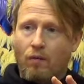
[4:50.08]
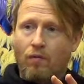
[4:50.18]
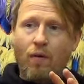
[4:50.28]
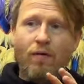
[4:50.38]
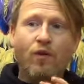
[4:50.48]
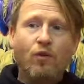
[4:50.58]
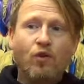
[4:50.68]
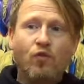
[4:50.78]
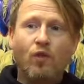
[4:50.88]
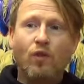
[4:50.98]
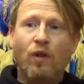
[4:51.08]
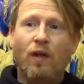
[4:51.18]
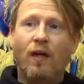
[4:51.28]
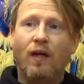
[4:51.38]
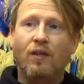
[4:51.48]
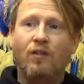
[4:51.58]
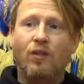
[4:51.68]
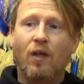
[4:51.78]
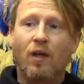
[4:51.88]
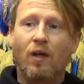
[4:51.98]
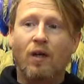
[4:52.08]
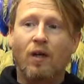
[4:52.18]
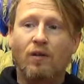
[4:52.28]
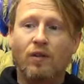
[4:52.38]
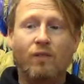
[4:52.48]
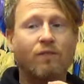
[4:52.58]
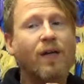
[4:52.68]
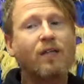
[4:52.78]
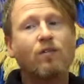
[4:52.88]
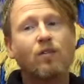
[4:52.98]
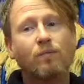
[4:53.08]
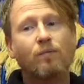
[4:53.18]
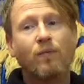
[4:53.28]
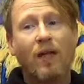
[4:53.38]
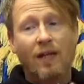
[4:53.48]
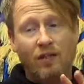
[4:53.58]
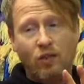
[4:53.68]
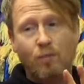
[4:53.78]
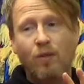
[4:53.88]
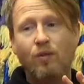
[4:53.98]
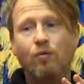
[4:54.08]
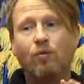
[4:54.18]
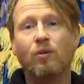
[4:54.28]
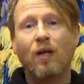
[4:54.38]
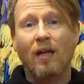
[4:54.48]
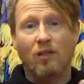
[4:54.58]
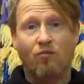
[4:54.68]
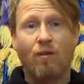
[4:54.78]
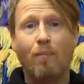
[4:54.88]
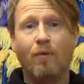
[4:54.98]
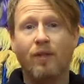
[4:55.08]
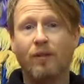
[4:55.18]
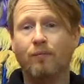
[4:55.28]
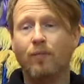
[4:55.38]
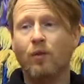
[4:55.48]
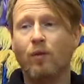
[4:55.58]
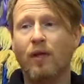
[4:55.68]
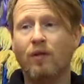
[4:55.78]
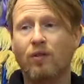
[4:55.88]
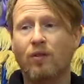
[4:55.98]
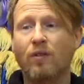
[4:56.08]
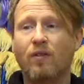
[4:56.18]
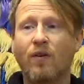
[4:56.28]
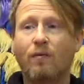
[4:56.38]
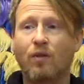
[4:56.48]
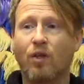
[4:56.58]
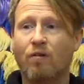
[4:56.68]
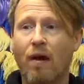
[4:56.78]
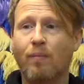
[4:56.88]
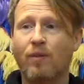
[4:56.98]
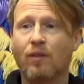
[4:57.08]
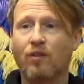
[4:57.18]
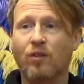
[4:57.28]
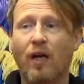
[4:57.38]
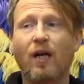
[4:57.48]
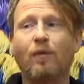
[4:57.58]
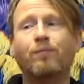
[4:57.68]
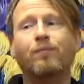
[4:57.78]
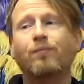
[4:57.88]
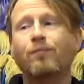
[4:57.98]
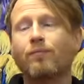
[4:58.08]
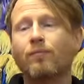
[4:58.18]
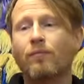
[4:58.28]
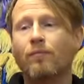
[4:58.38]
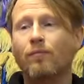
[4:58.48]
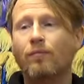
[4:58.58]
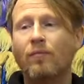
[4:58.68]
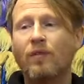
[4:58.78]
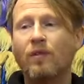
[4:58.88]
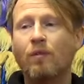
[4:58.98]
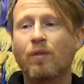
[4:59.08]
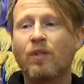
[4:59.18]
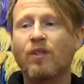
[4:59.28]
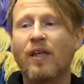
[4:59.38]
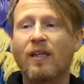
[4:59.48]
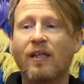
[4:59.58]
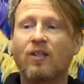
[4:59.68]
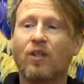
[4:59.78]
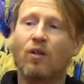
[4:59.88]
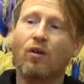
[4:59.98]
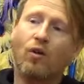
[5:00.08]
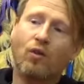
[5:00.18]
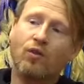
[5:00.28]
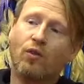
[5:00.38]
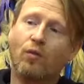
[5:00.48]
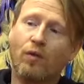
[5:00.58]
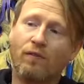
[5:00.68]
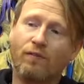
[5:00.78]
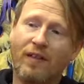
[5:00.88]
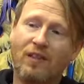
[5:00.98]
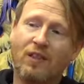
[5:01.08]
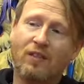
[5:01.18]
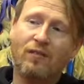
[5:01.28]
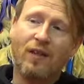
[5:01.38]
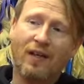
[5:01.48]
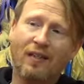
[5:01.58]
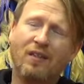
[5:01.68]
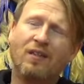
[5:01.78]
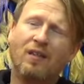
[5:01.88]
very useful as a defense and to be used as grappling. Okay, so it's very much a grappling style. but its techniques are also defensive, and